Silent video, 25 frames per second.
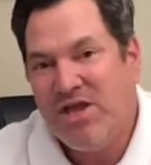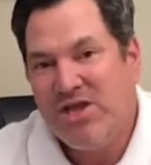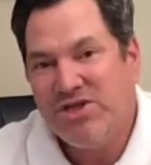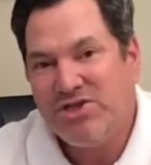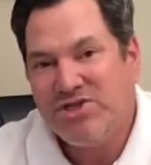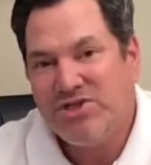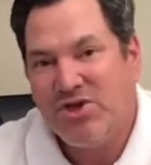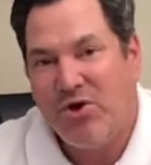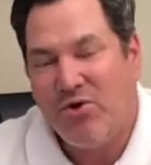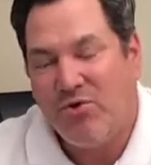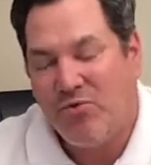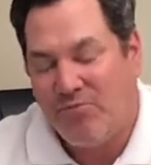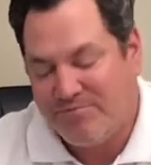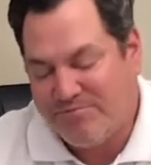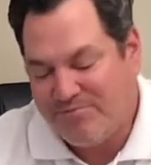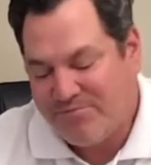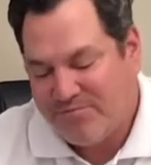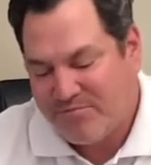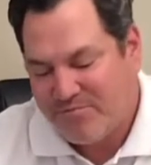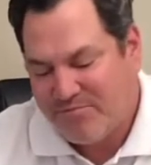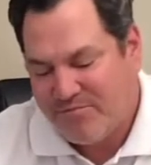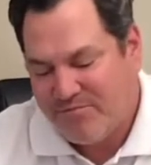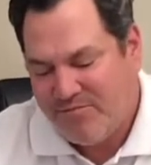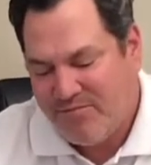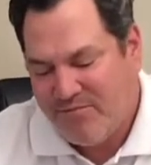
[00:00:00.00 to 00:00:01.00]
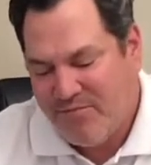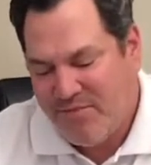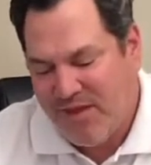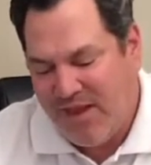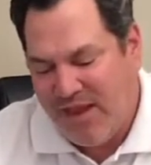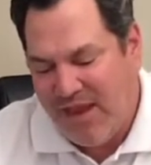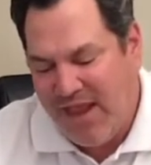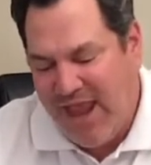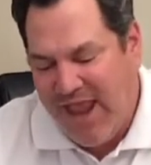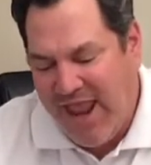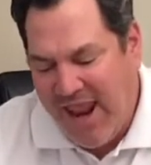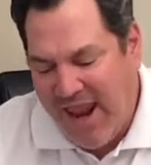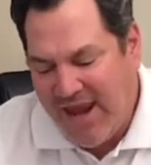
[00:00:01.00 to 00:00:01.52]
So,
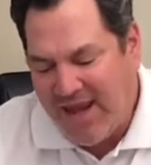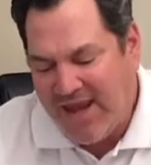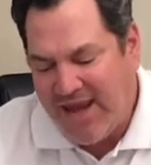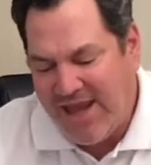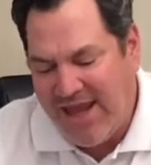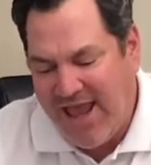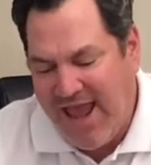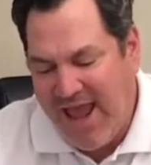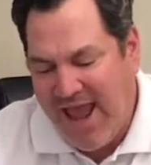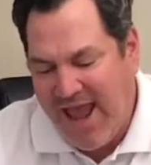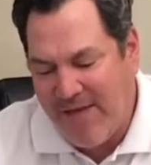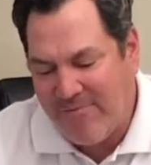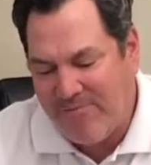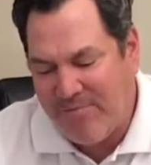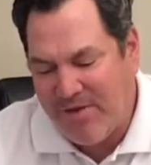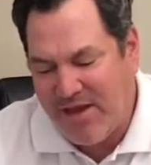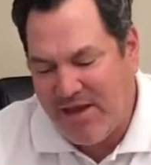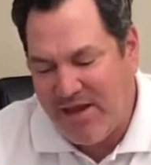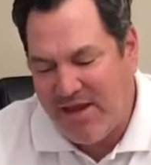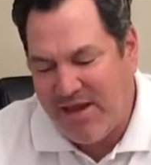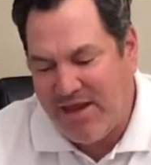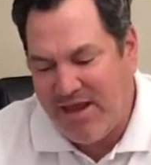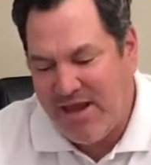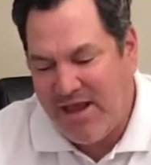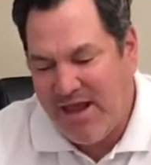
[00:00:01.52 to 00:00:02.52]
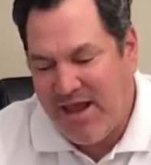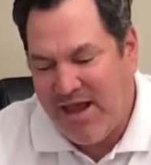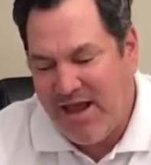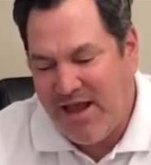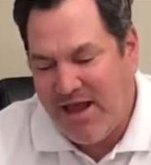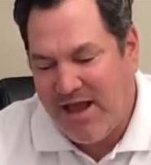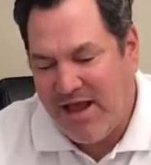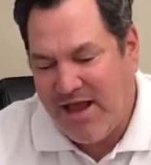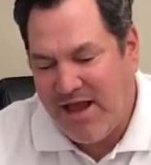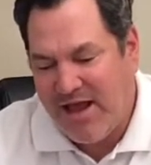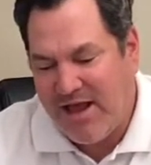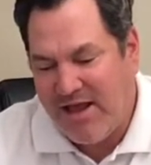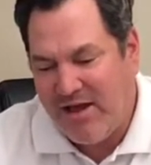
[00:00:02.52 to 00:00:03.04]
handicapping
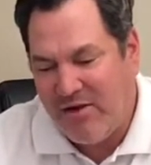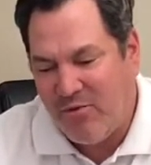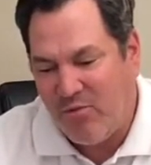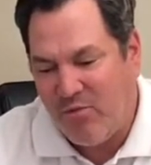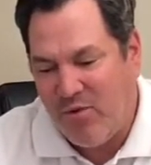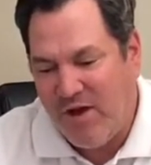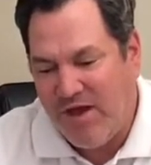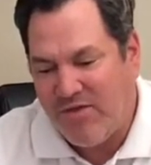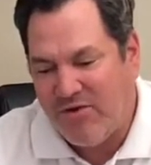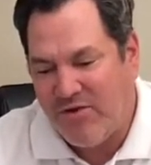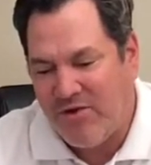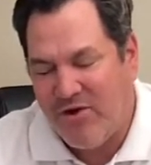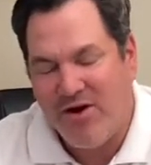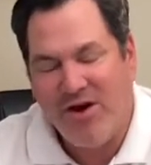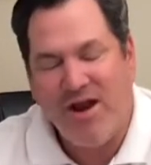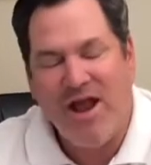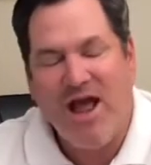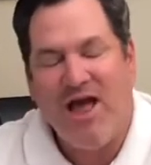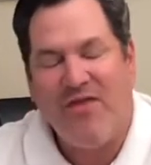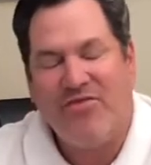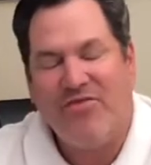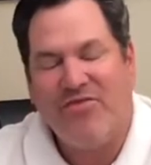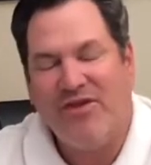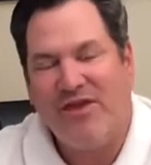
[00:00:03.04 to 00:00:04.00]
uh, whether or not